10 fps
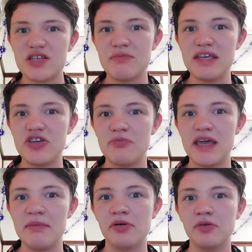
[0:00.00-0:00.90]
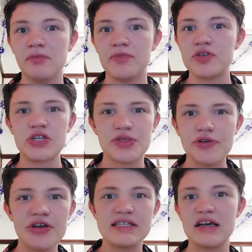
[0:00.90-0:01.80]
to meet new people, to throw
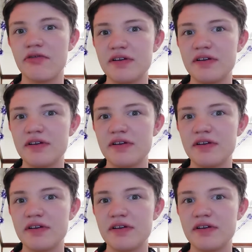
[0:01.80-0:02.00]
yourself